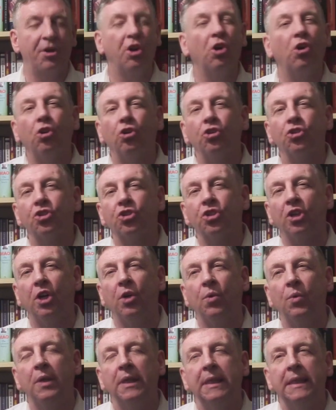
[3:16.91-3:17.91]
And
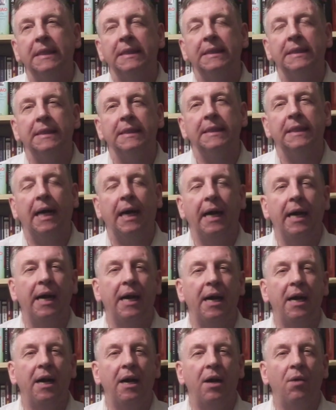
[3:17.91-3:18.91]
also,
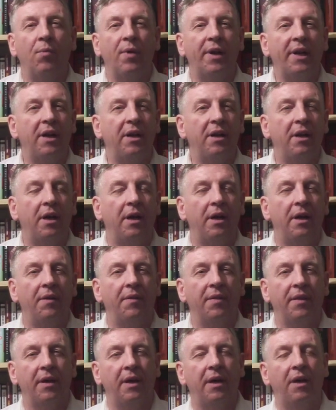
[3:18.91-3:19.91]
when
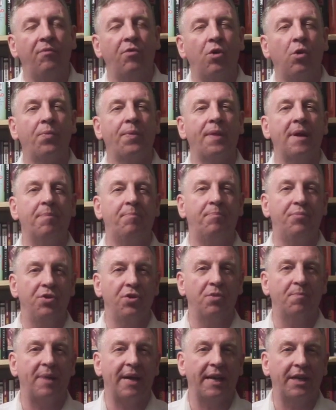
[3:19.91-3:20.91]
I wrote that
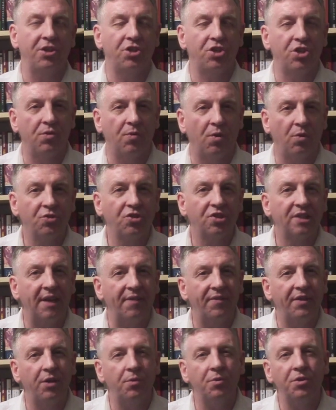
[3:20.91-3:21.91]
book back in
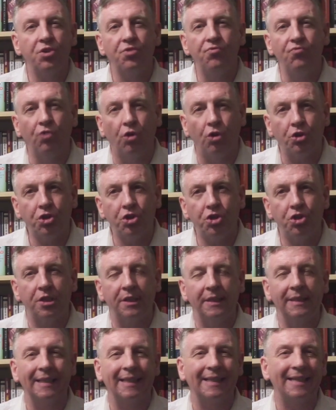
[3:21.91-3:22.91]
2007, it was rushed,
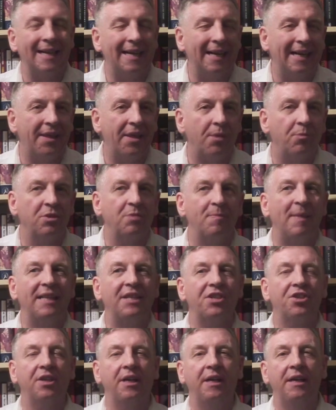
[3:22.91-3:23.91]
and the guy that was
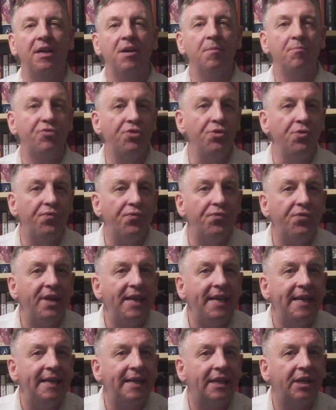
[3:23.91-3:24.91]
meant to
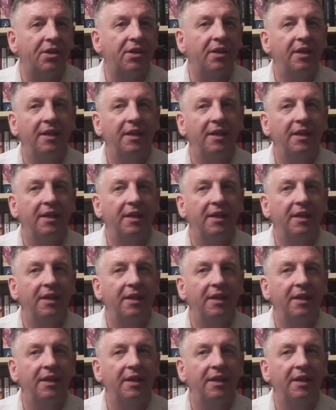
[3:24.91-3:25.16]
proofread it